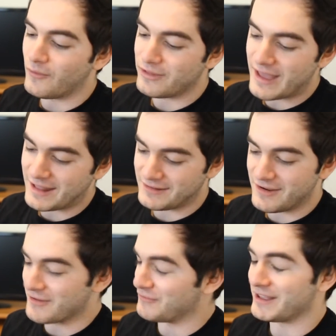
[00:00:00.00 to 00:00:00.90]
Well, that
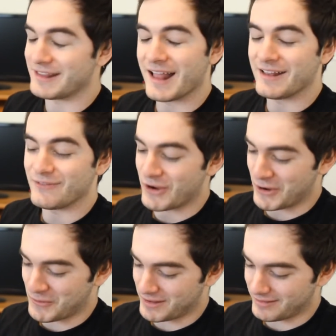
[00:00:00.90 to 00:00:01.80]
conflict ended
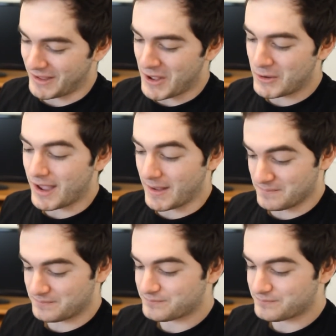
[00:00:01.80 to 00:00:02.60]
very quickly. Okay.